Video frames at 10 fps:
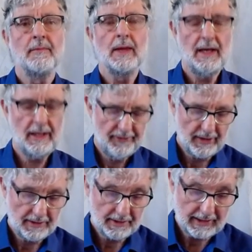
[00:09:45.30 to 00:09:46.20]
And if
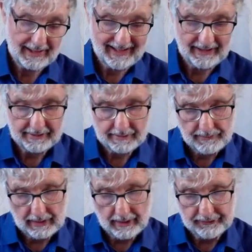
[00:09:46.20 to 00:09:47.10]
this is the case,
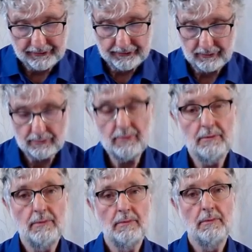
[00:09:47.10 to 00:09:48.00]
there are two
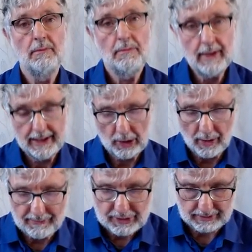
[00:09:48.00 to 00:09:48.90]
main
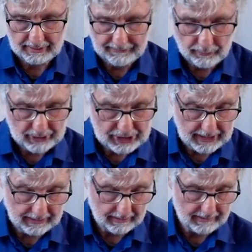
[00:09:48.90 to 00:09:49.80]
options for the
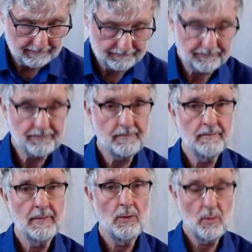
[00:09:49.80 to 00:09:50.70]
child.
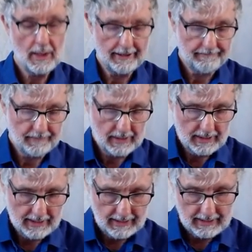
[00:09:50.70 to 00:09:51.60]
One,
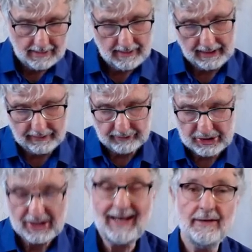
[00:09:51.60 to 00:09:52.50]
they can
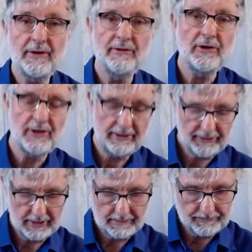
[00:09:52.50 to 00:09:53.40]
reject the
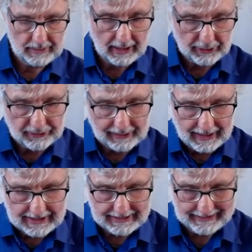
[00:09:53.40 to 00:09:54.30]
suggested cultural
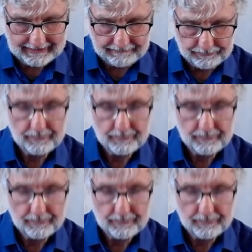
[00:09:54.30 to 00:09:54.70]
idea